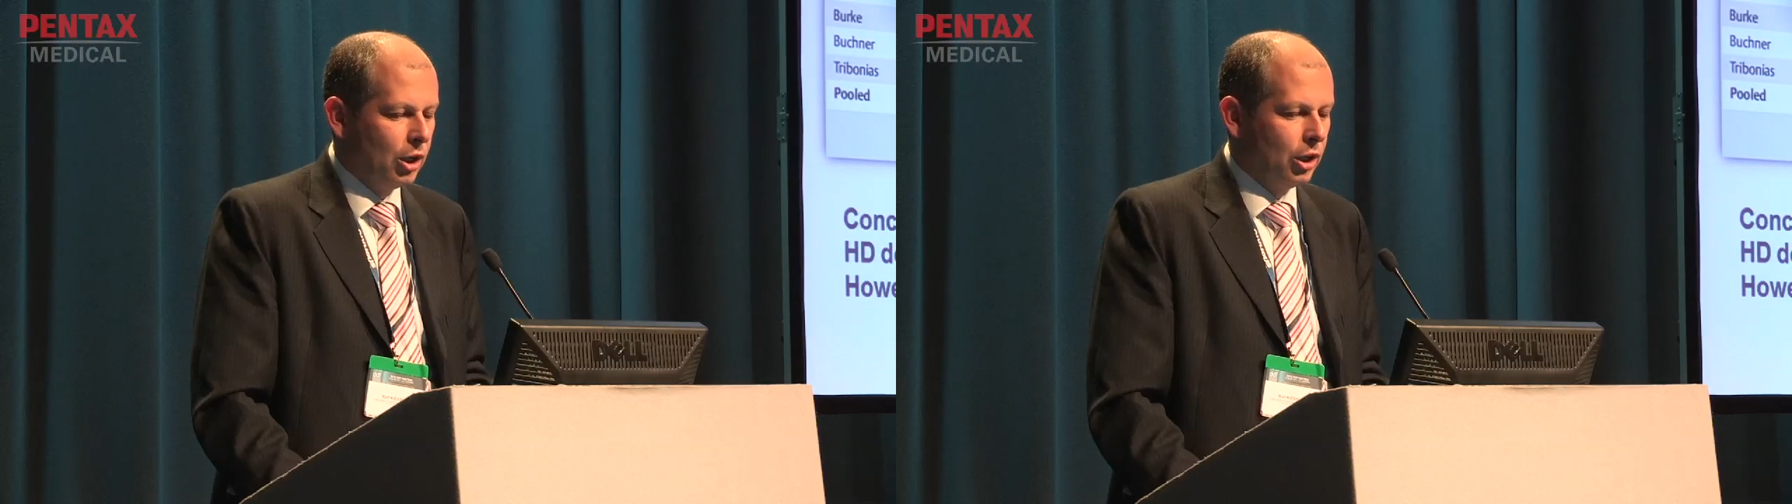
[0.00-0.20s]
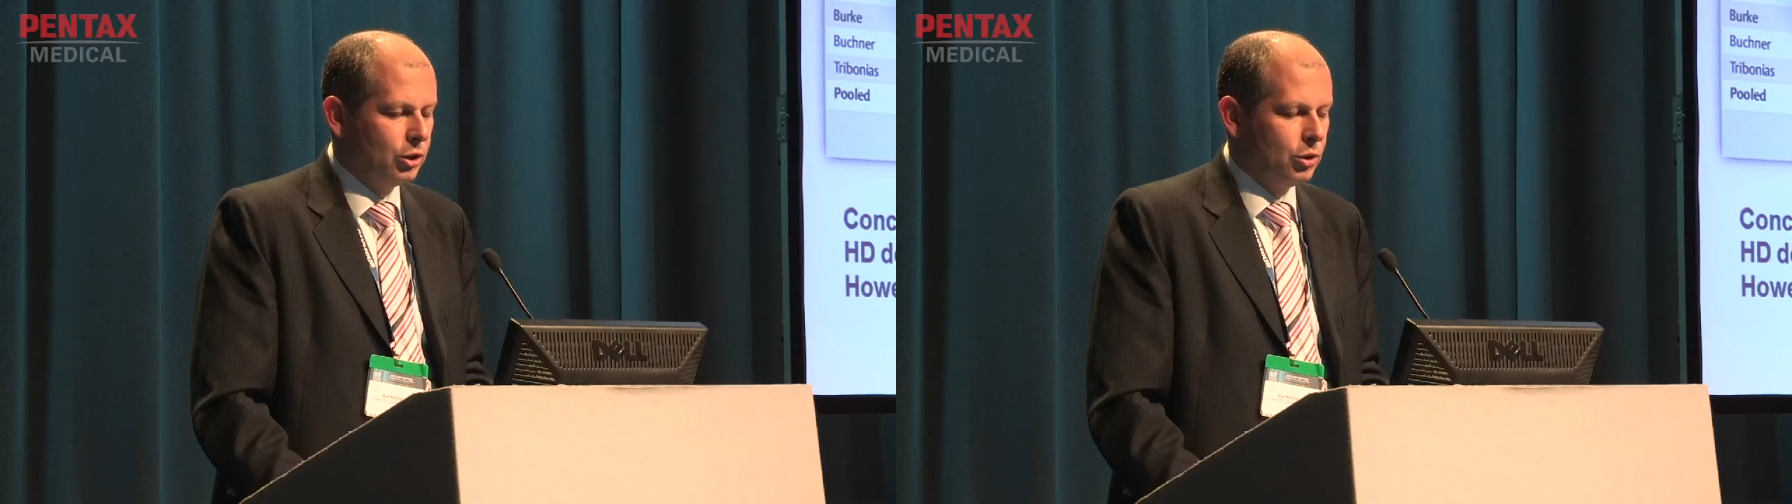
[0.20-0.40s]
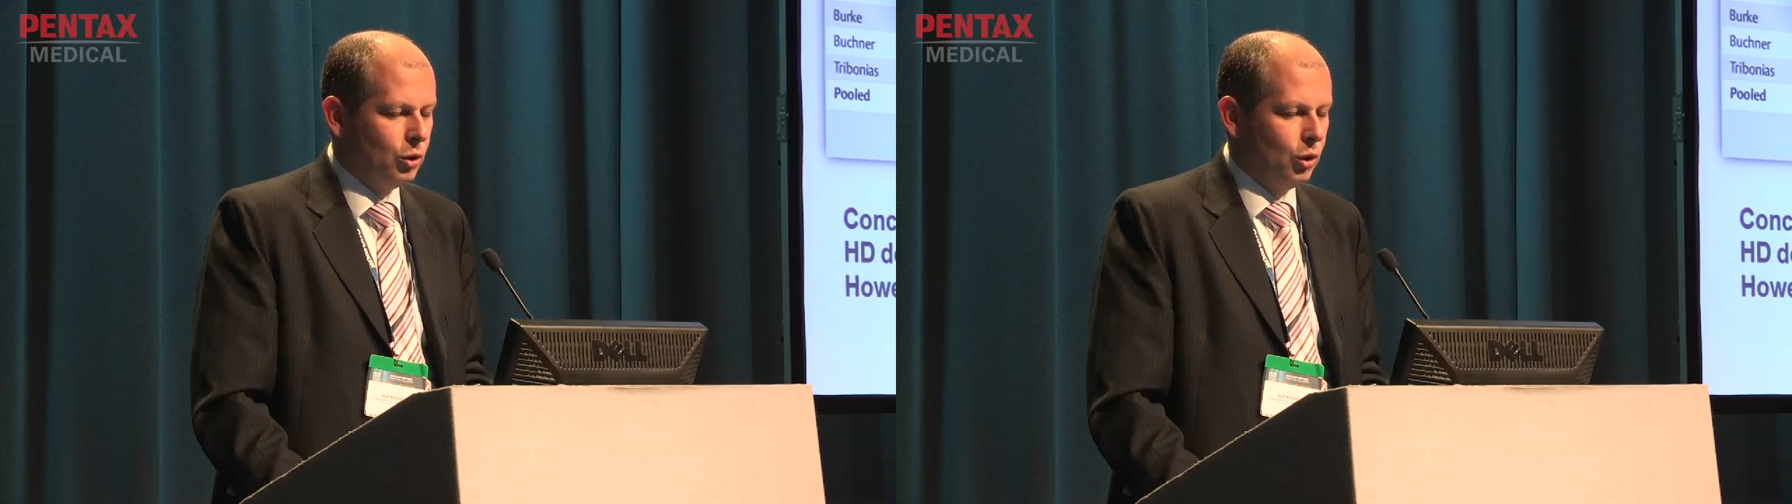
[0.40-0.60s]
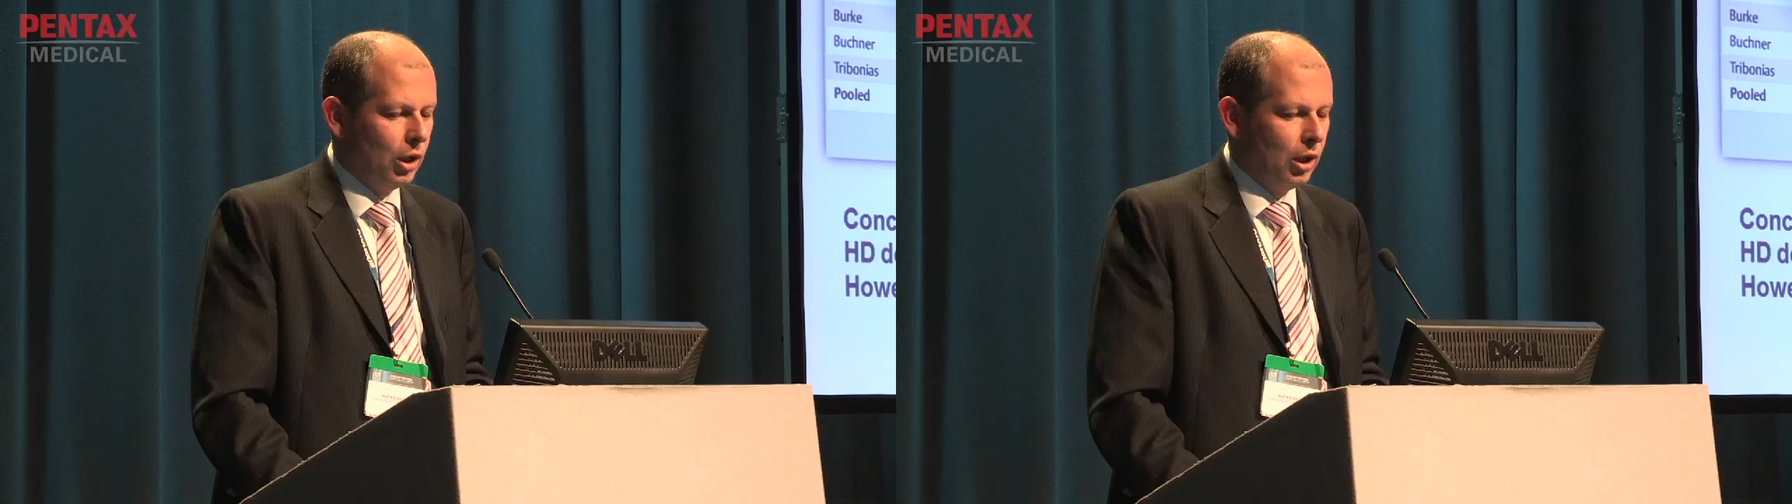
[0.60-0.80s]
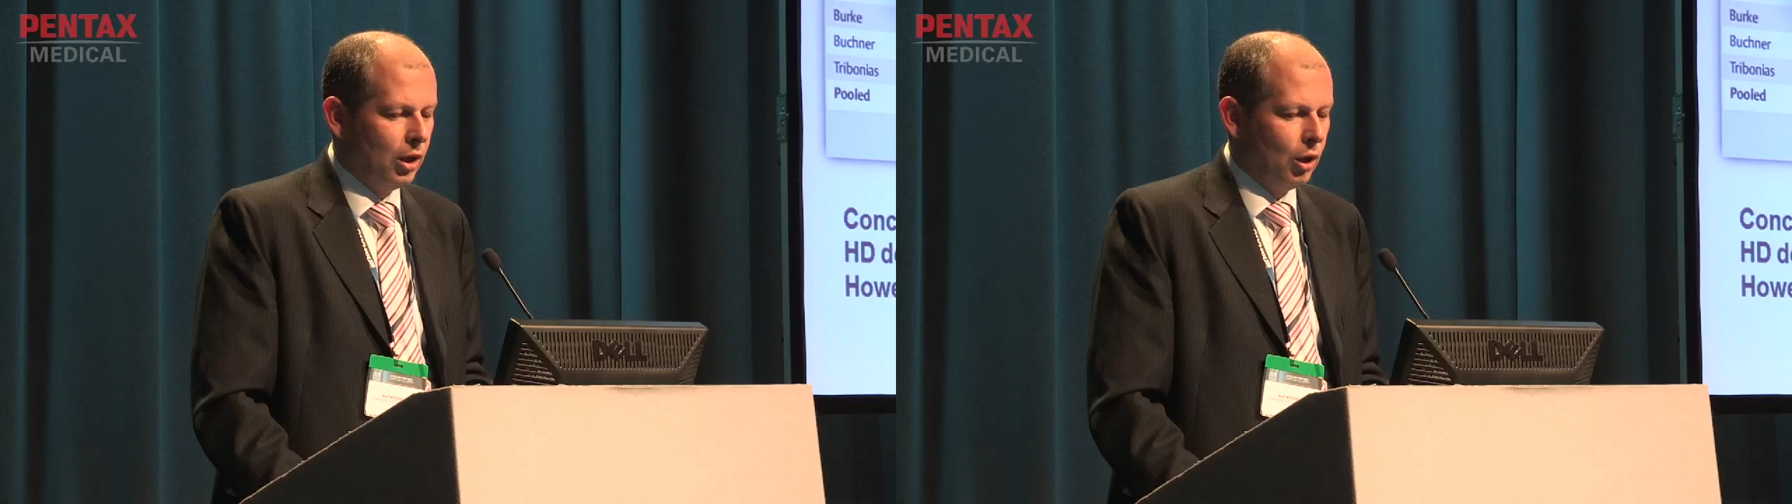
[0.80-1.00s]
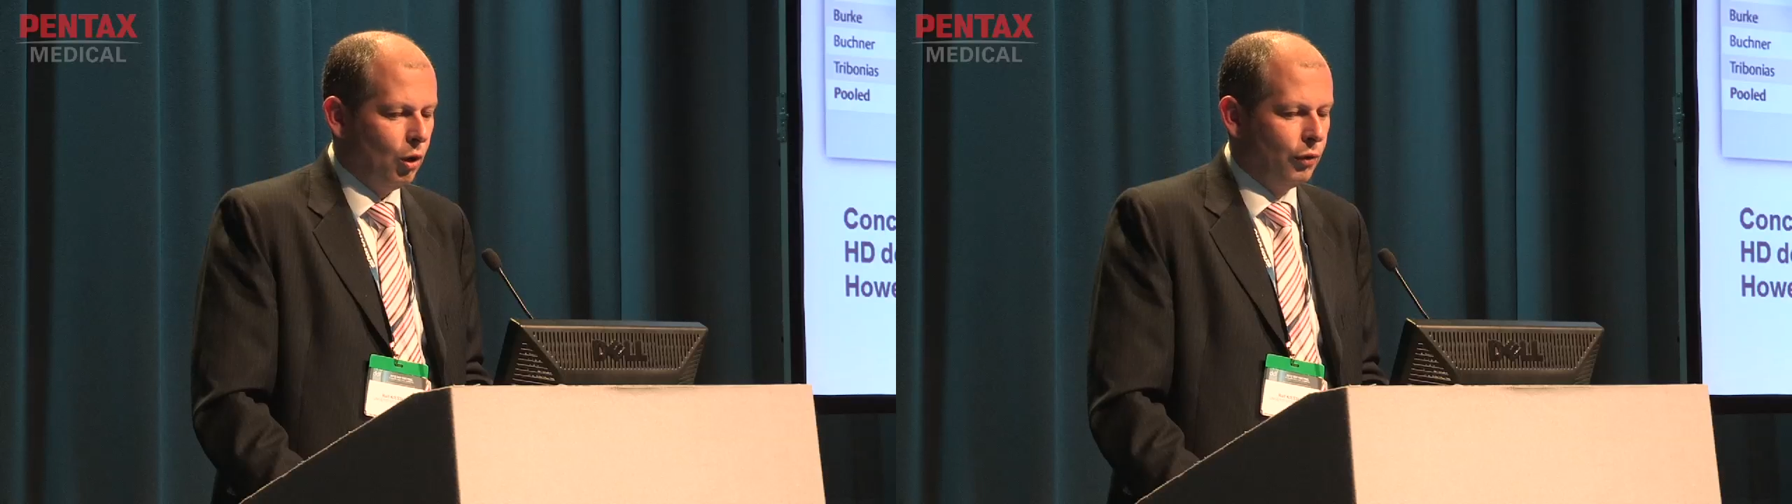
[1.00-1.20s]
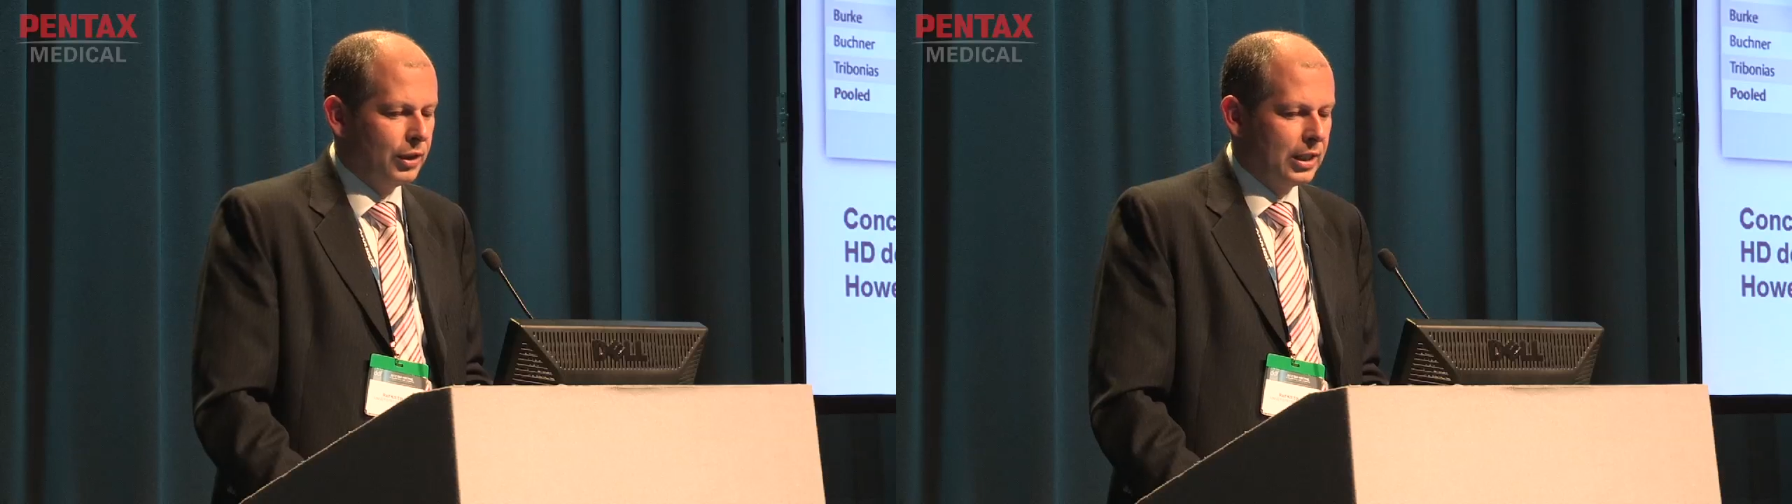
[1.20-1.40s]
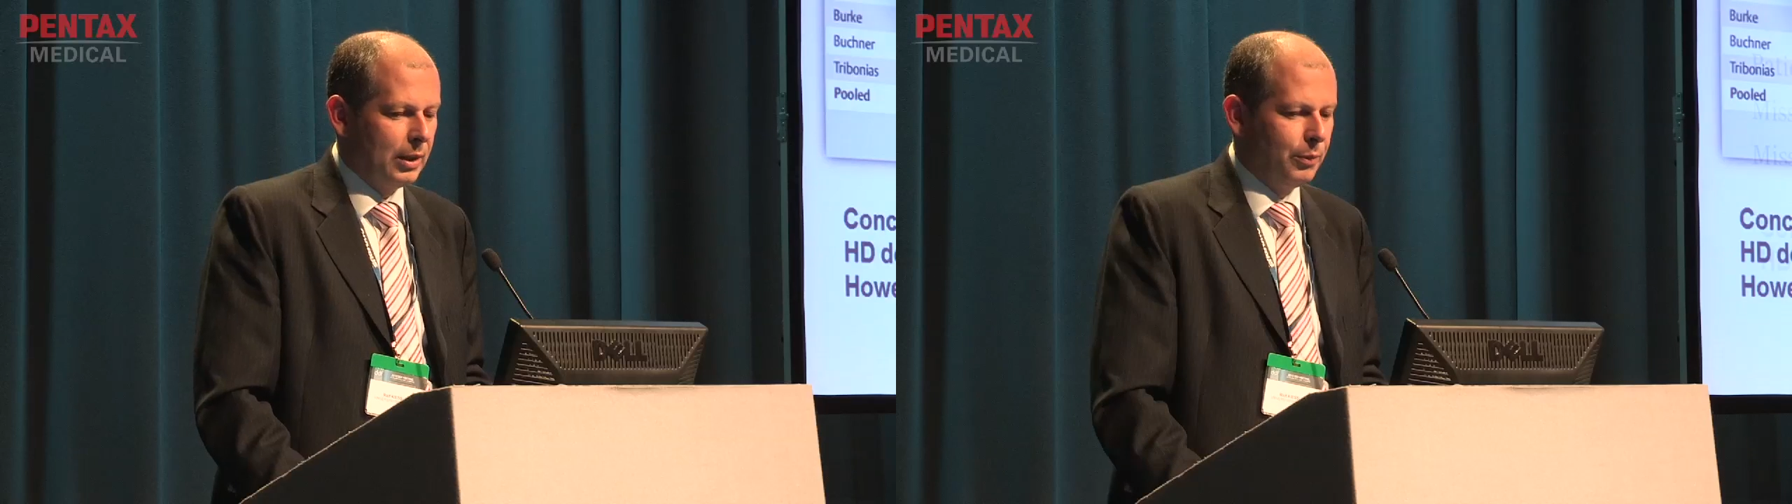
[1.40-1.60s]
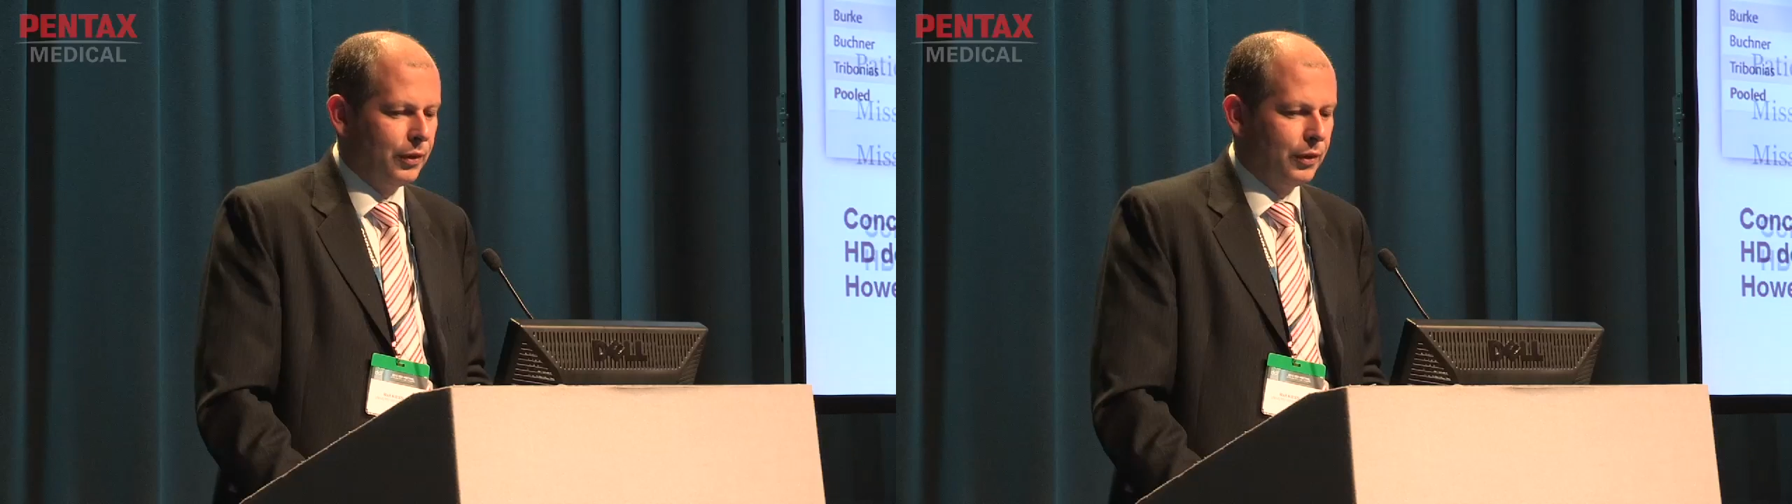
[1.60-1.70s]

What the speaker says: to overcome